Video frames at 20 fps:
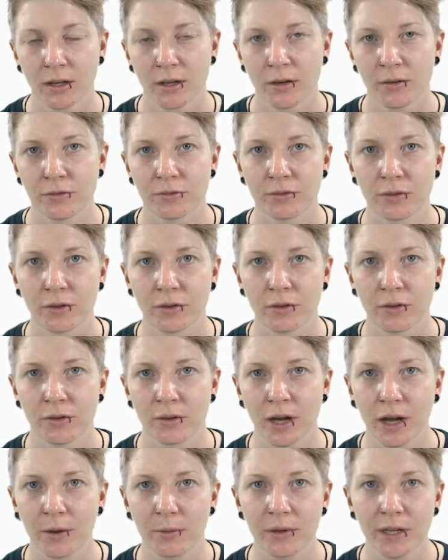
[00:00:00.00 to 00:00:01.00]
For
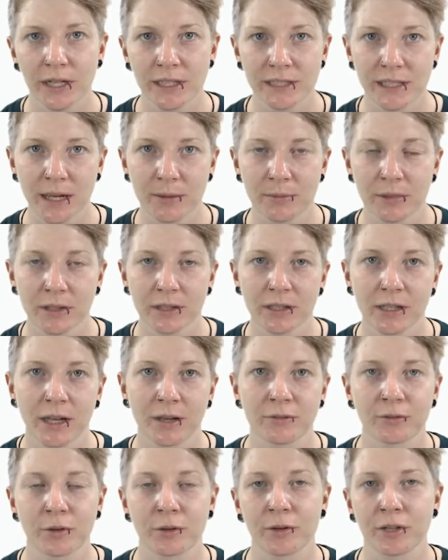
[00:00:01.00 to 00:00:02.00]
our example,
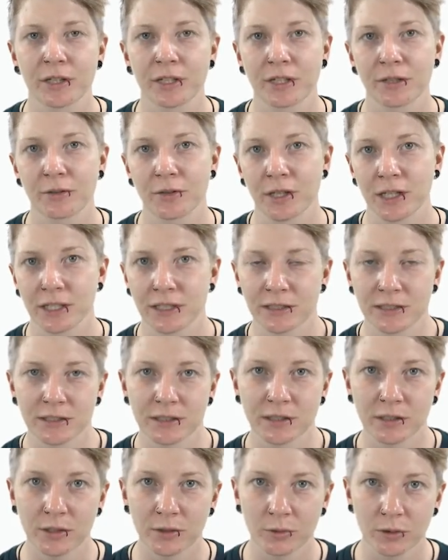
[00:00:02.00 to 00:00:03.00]
I've already
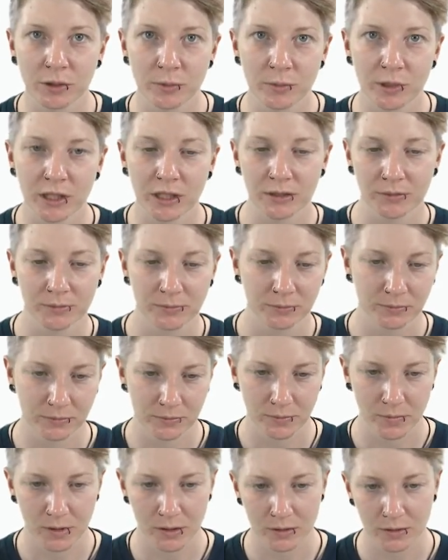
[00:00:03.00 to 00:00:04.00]
created a new domain.
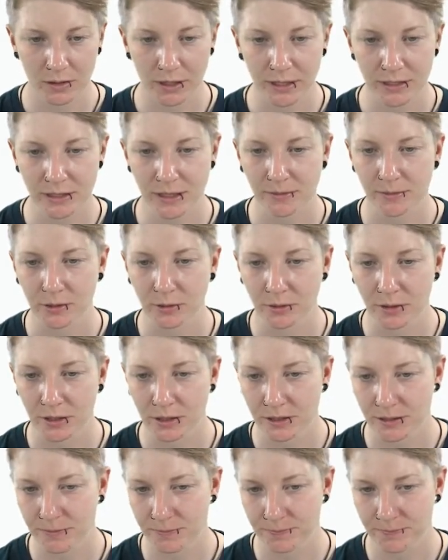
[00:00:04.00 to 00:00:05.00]
So let's have a look
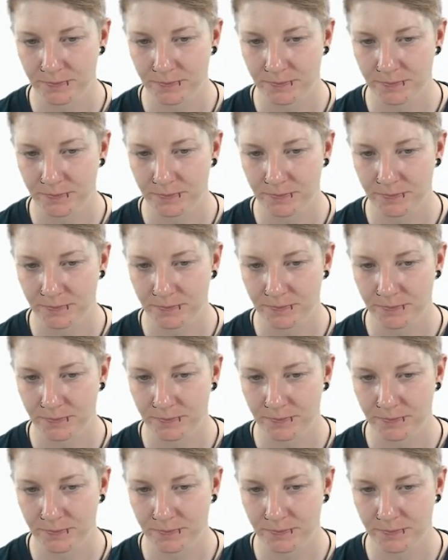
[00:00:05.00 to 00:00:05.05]
at it.